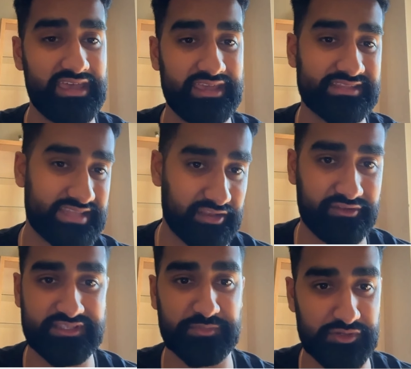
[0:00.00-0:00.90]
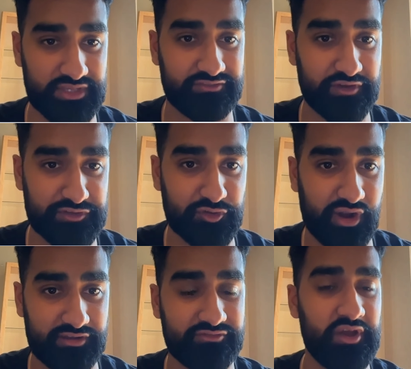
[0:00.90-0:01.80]
Instead of exposing a
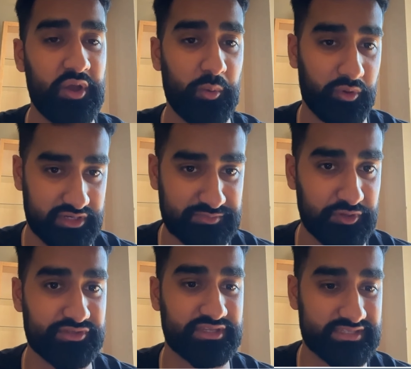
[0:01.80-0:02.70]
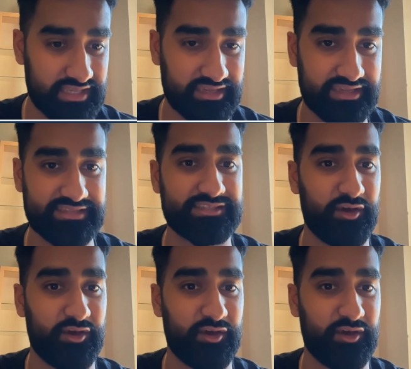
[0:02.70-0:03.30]
photograph, we're exposing circuits